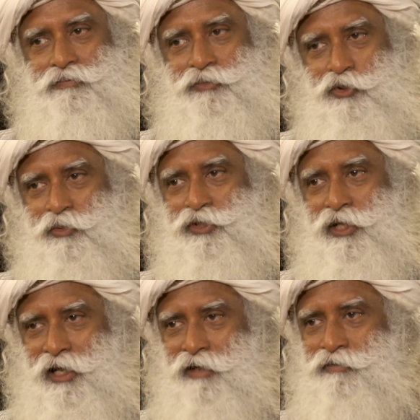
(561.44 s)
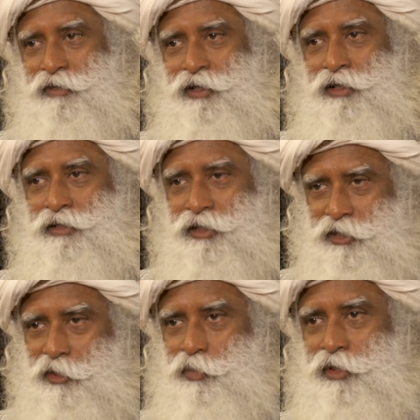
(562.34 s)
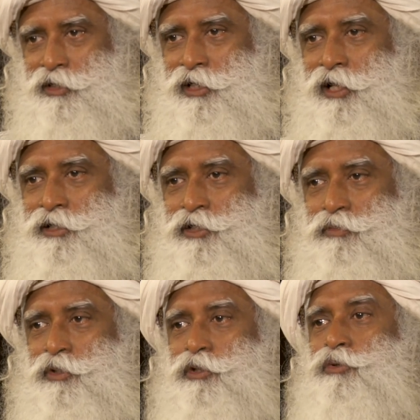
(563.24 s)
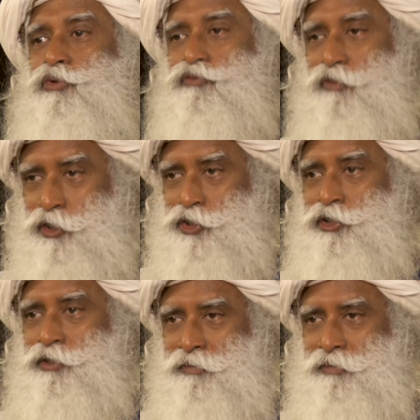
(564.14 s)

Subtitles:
You must allow the deeper intelligence within you to function.